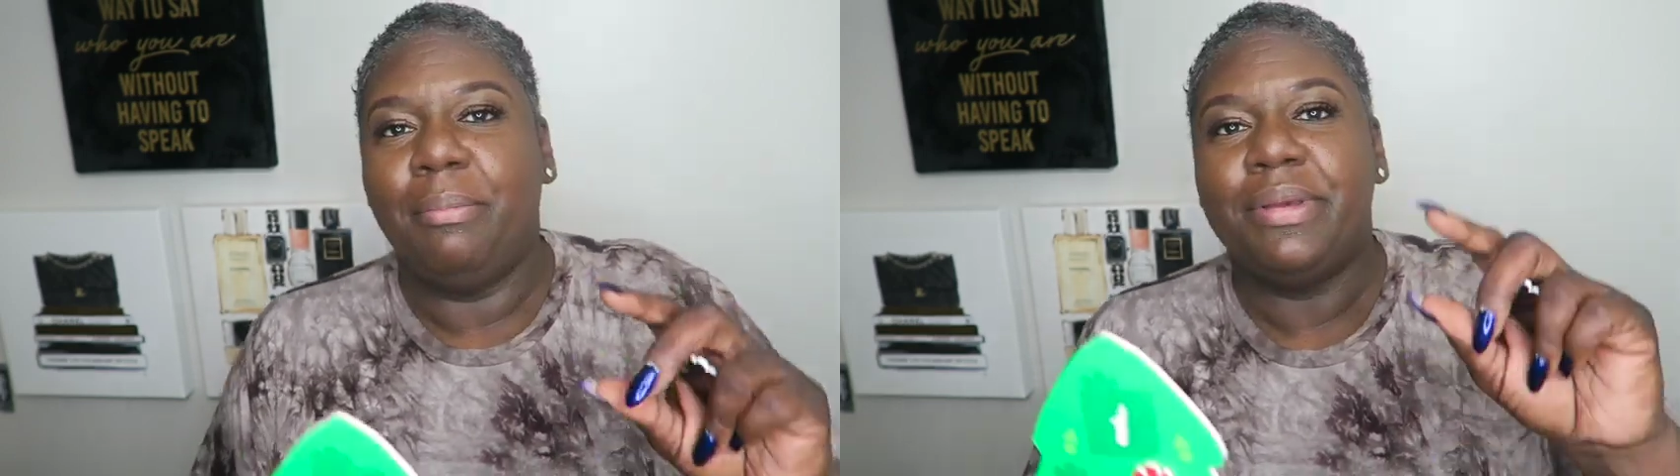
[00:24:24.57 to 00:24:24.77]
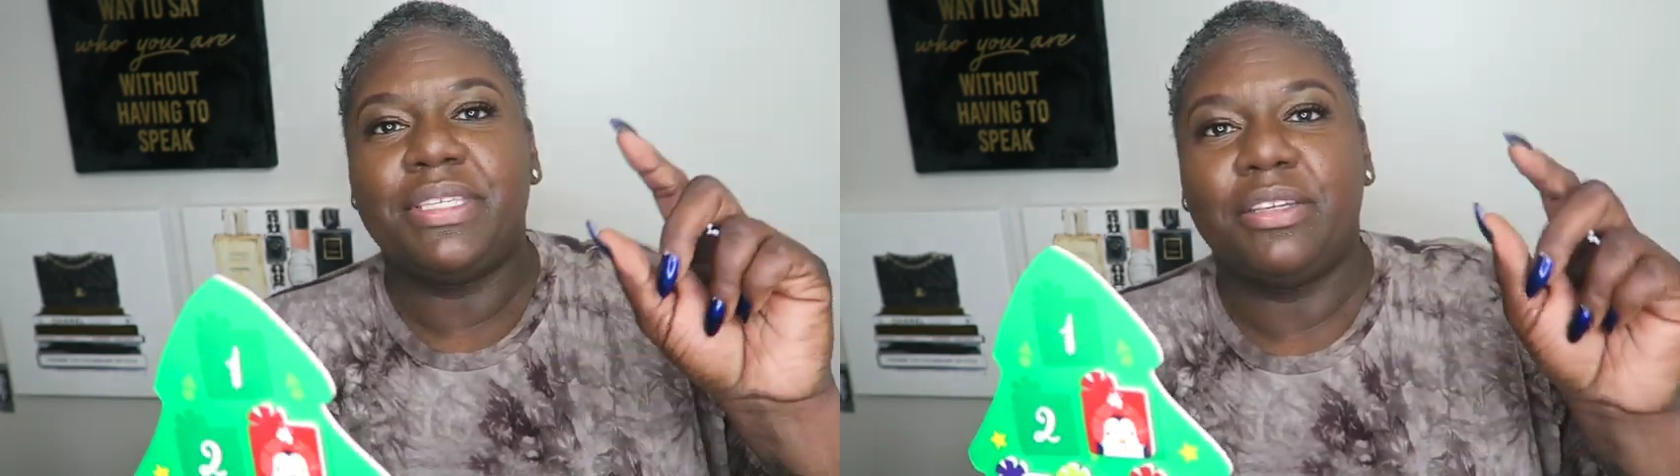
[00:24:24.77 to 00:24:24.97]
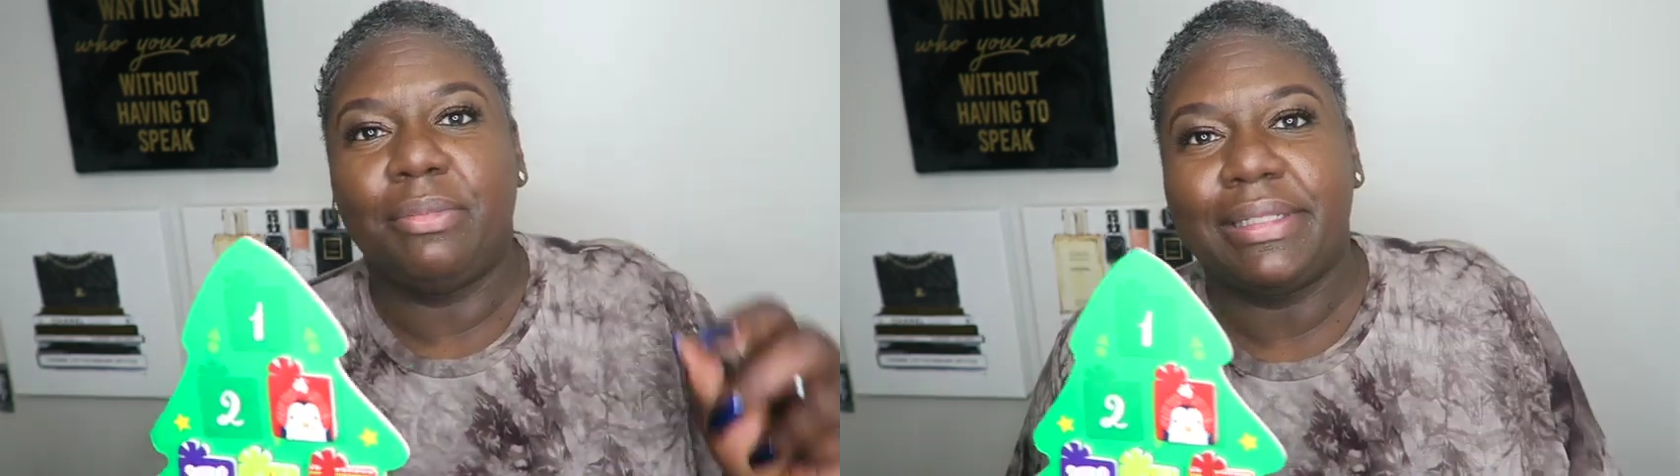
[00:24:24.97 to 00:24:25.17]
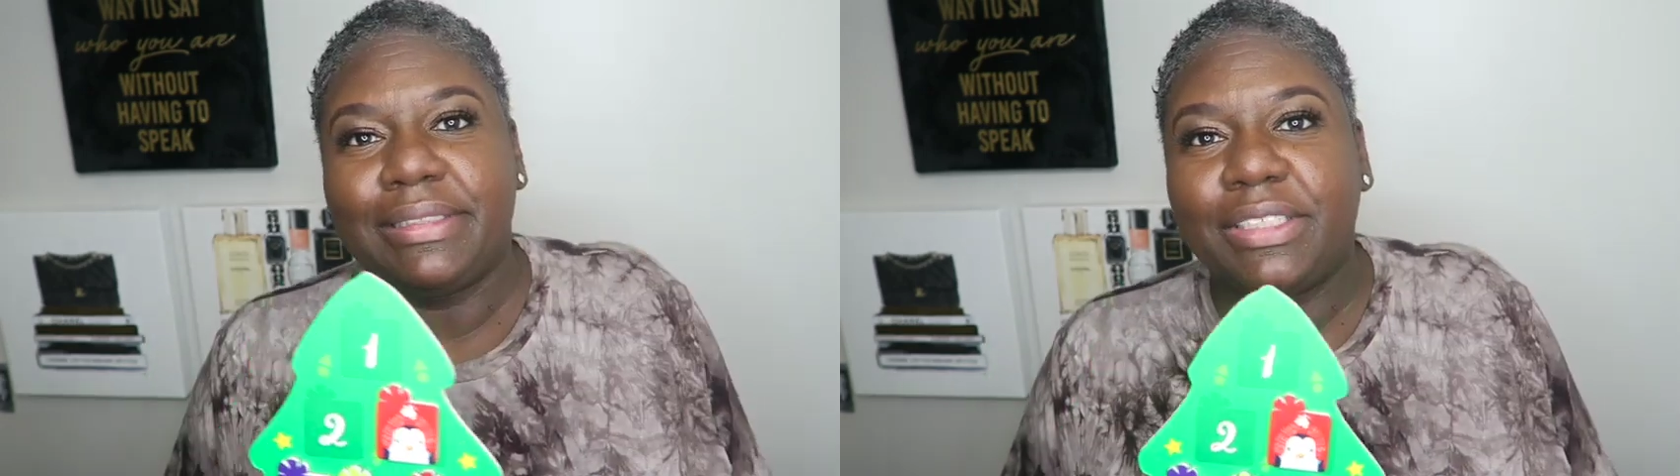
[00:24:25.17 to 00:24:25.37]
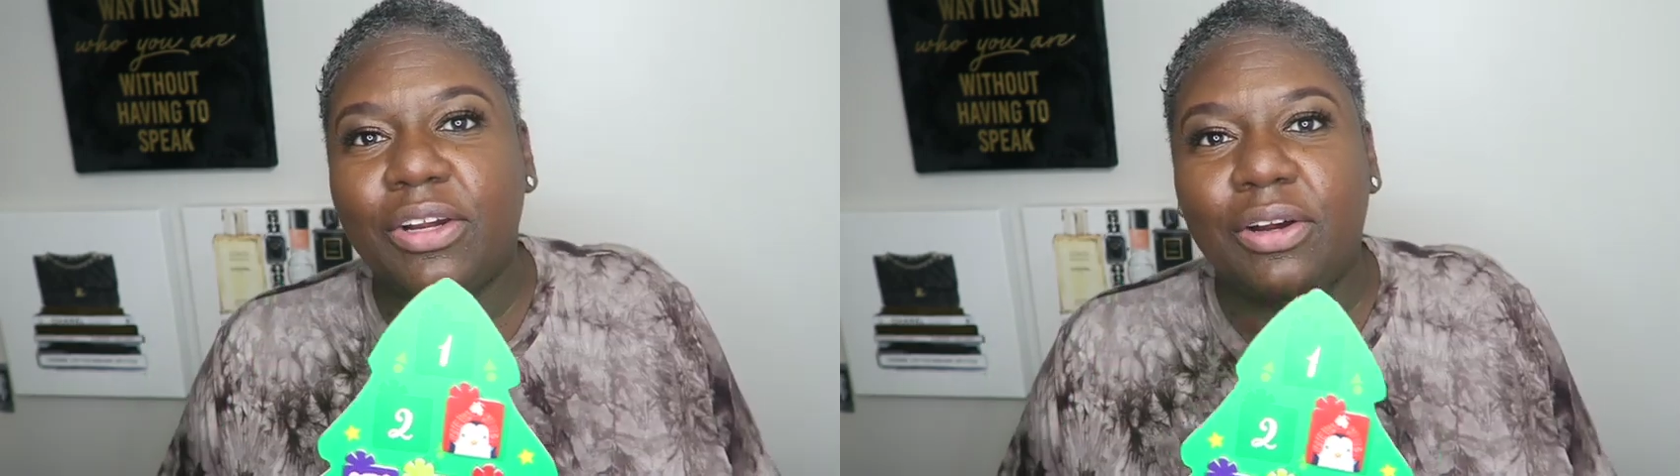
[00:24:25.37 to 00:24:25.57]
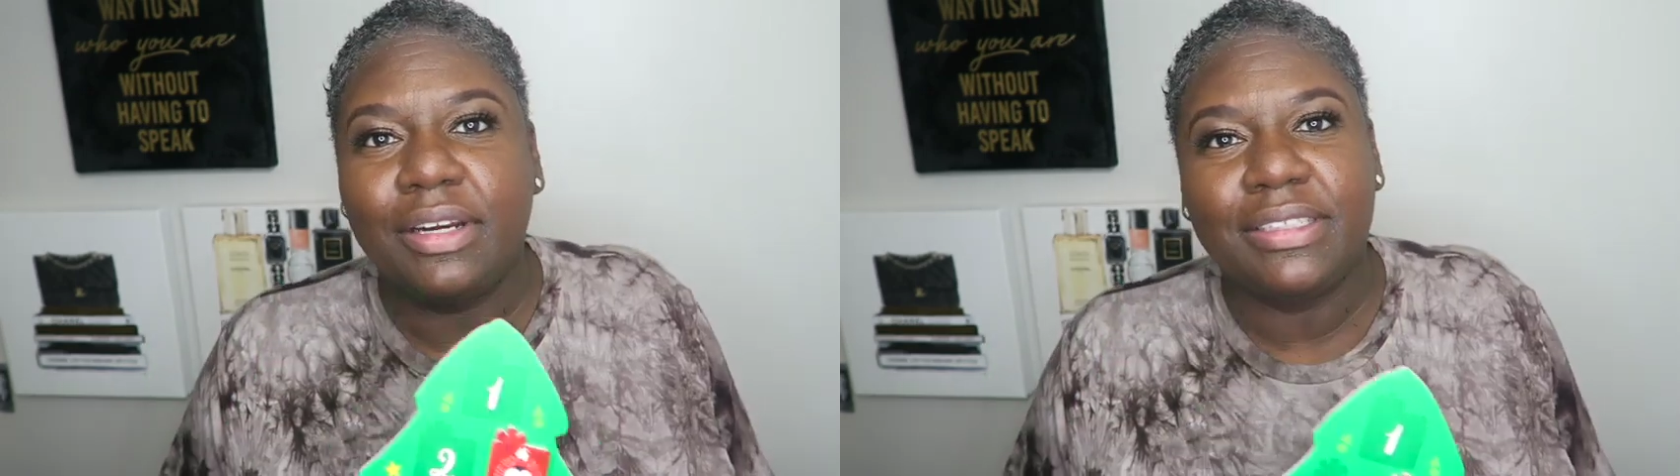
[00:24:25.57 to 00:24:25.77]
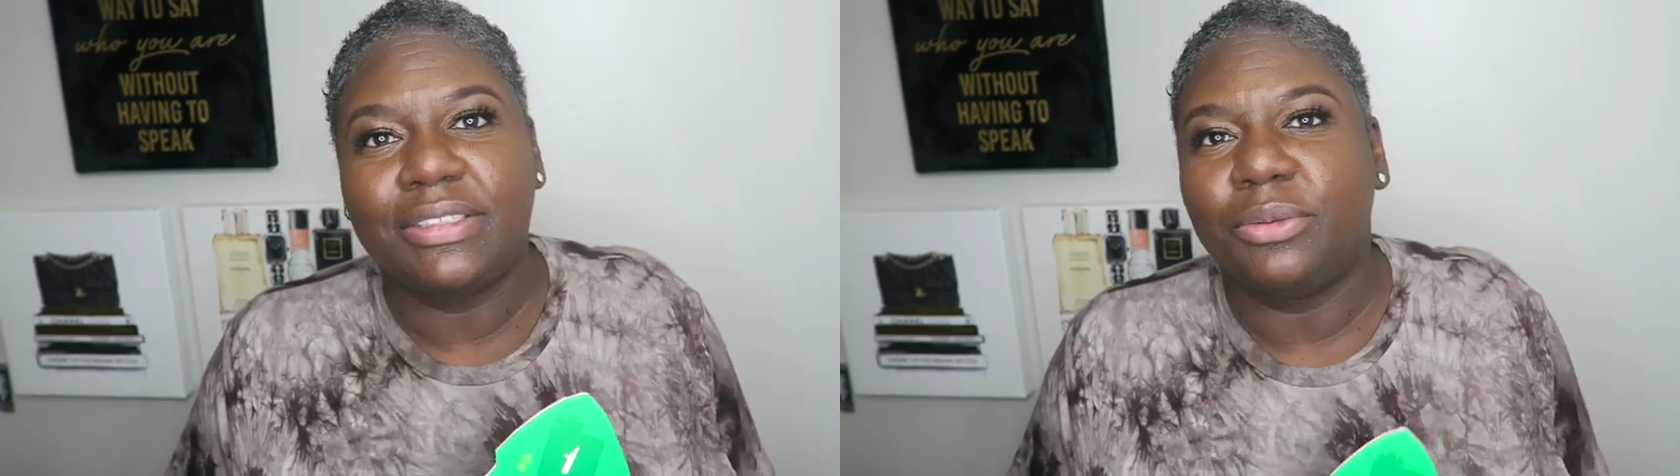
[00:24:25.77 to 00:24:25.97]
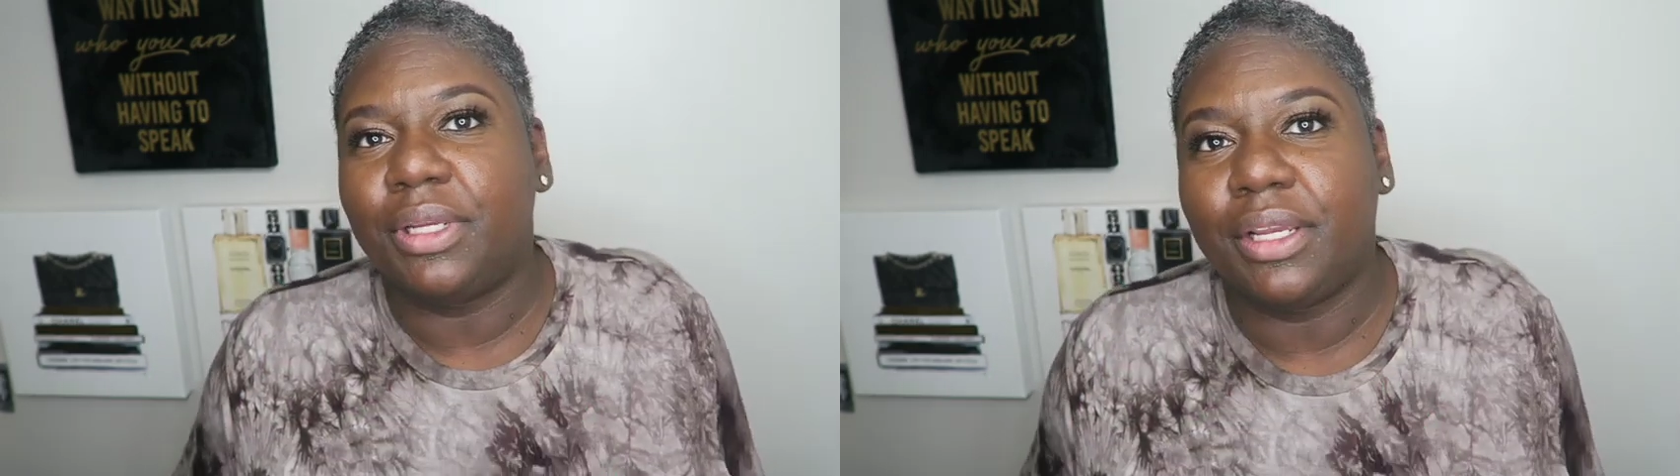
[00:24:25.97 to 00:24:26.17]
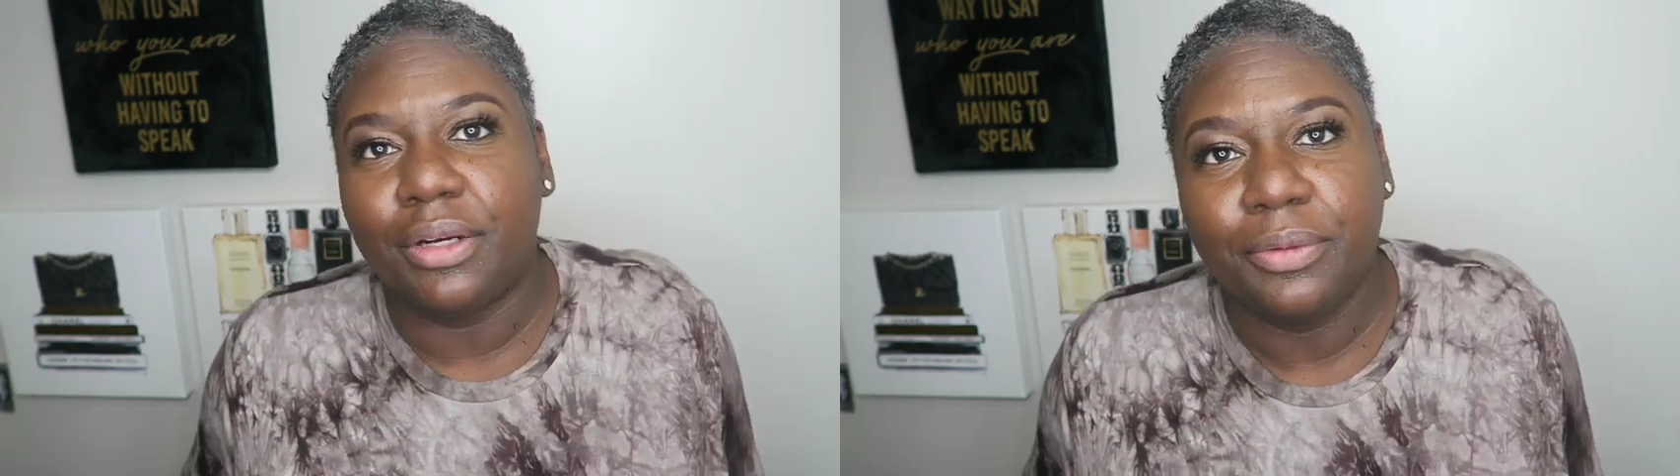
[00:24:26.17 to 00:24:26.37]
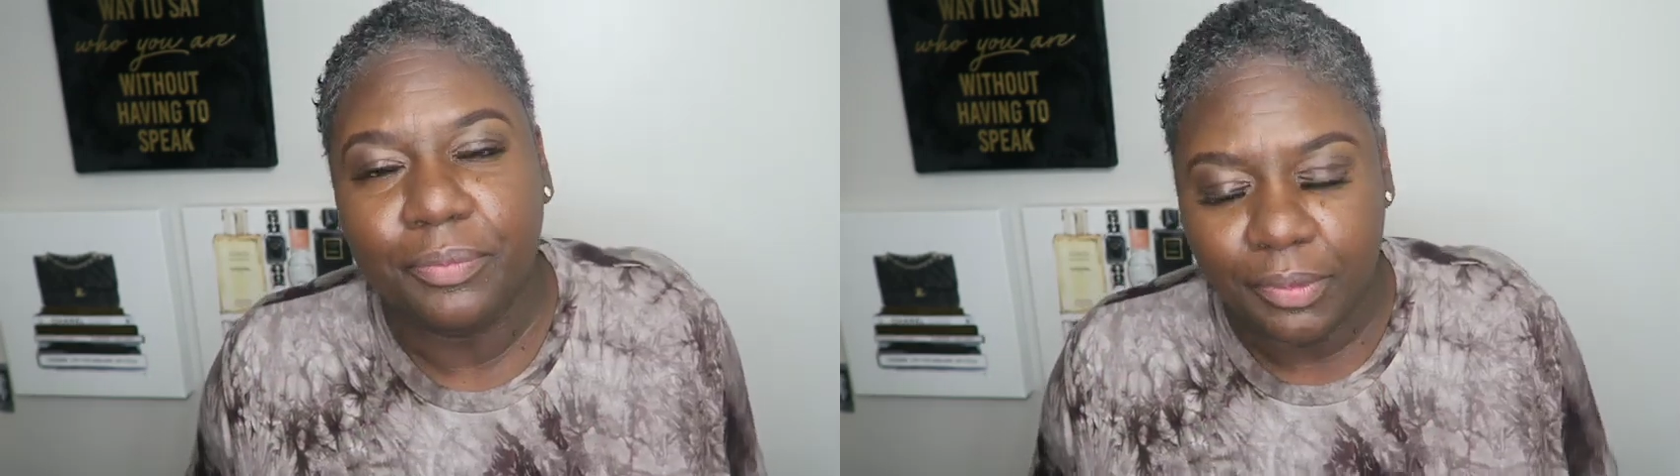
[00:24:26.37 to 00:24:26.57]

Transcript: missing my star, this is so ghetto.